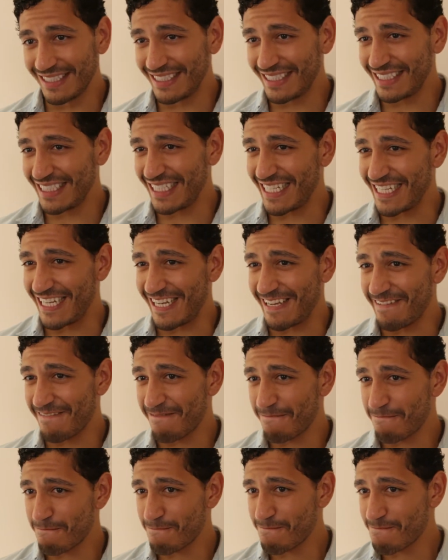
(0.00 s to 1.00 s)
Shit.
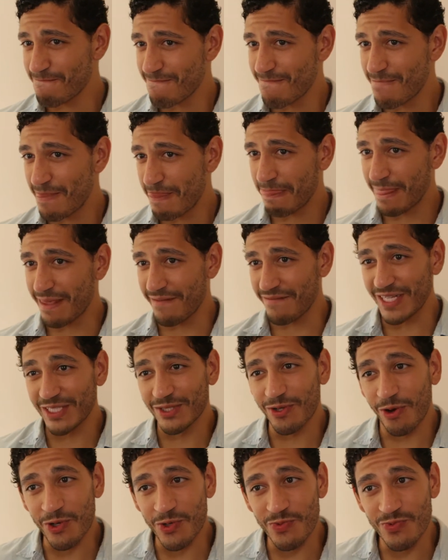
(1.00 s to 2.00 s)
He's
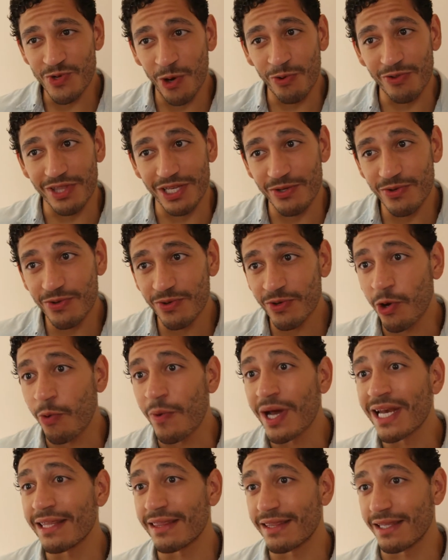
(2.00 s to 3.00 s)
all you know, then you don't know
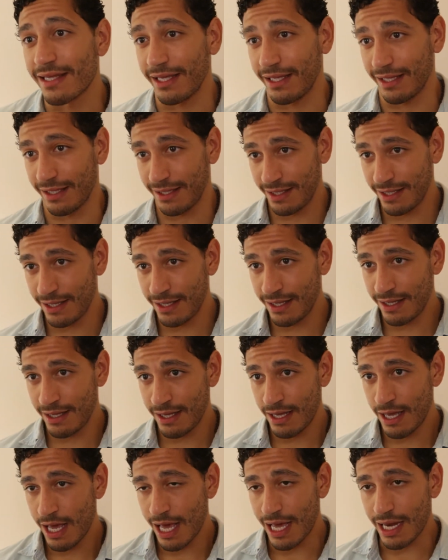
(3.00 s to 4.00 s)
anything.
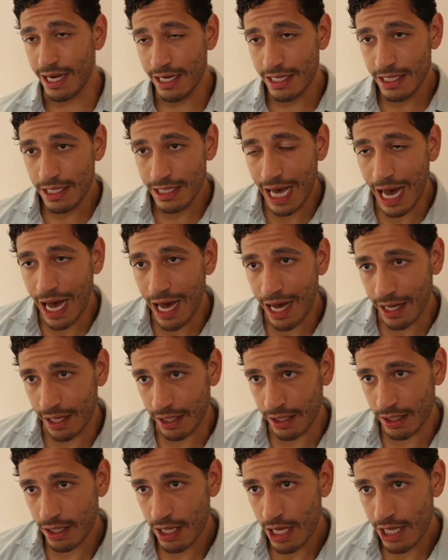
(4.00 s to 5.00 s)
And any guy
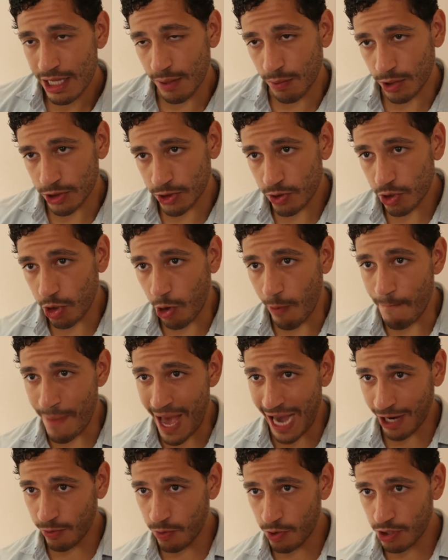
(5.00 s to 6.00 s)
that wants you to go
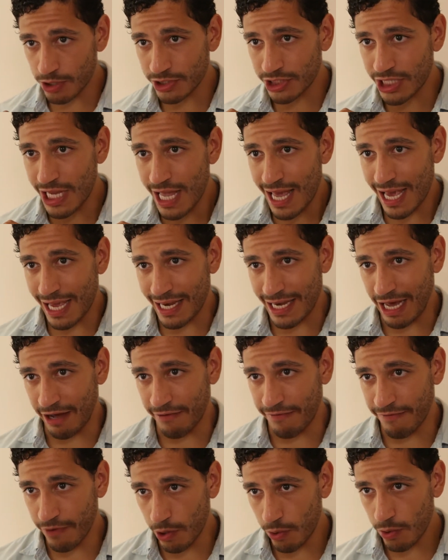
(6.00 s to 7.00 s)
backwards and not
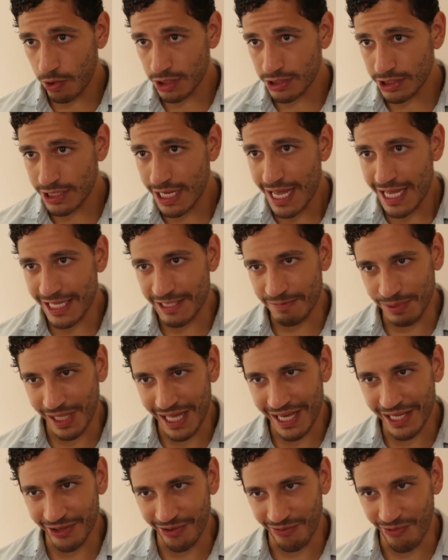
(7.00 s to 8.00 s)
forwards is
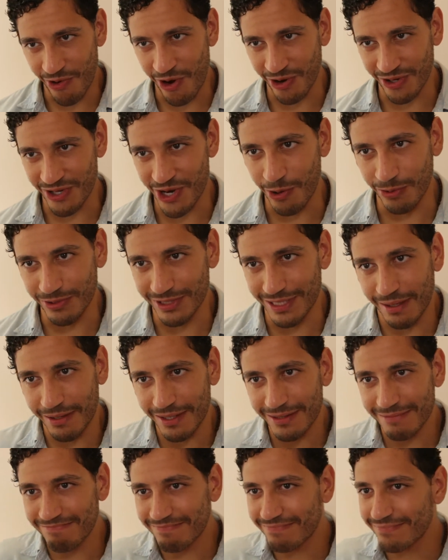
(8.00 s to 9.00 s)
playing the wrong note. That,
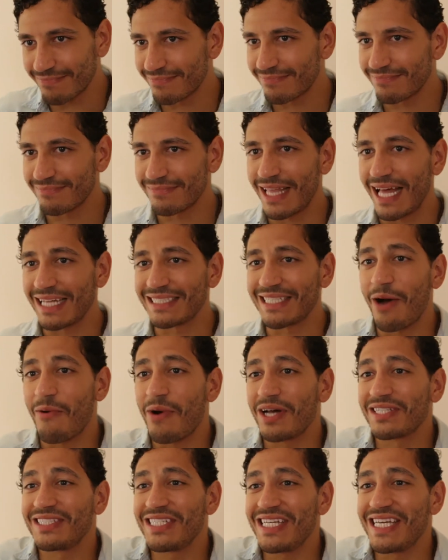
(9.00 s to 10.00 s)
that's how
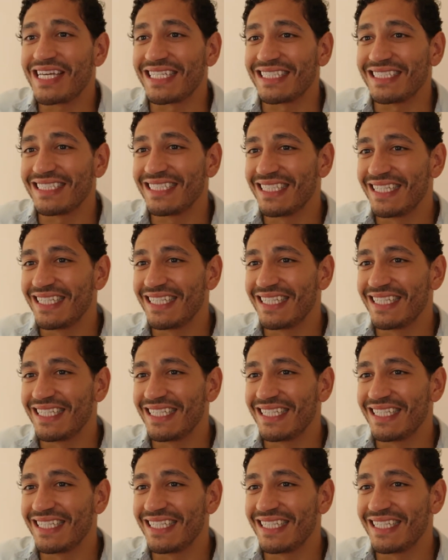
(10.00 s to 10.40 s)
I see it.